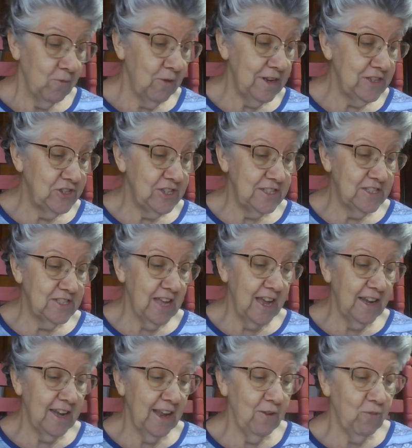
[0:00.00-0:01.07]
when she
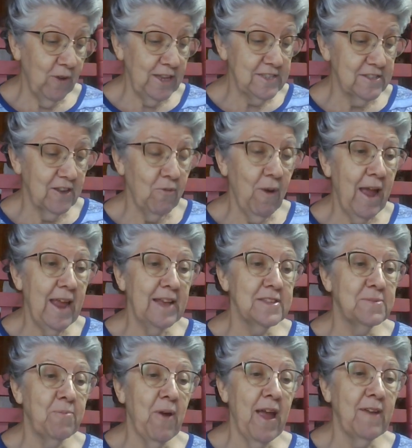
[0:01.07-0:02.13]
suddenly whisked away
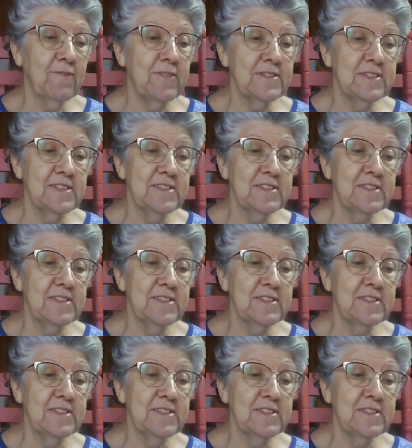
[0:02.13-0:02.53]
his breakfast